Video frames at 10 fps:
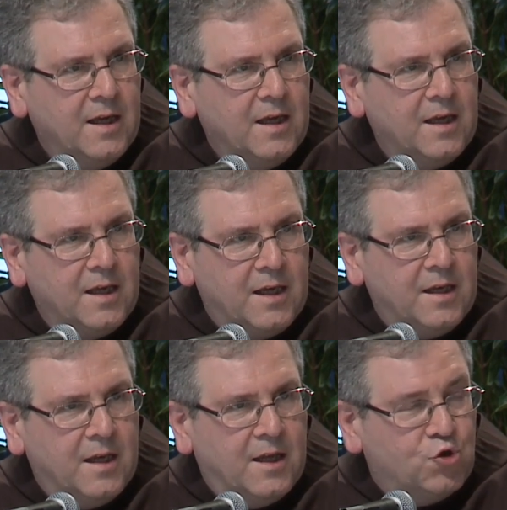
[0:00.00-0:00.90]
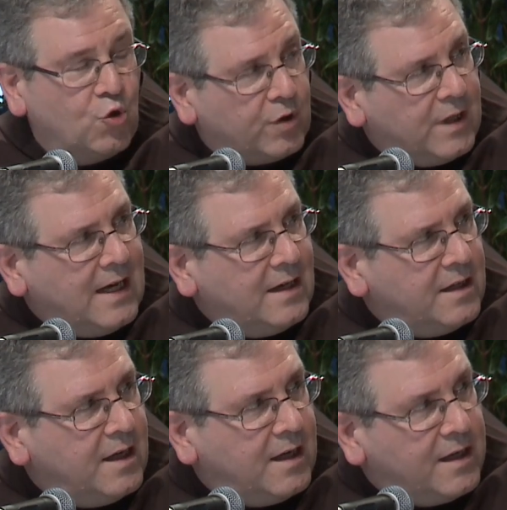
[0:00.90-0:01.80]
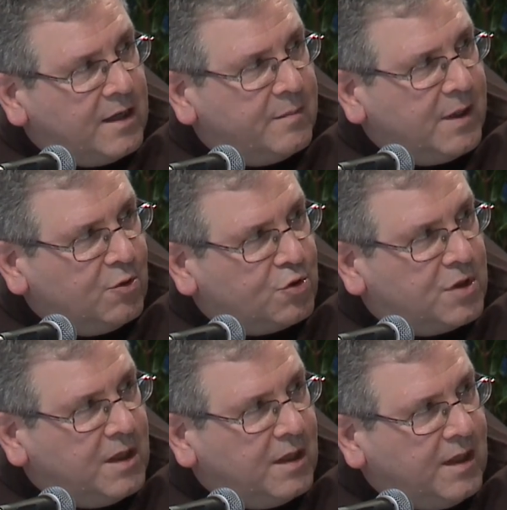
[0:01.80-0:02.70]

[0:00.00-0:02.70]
is located in Israel, Palestine,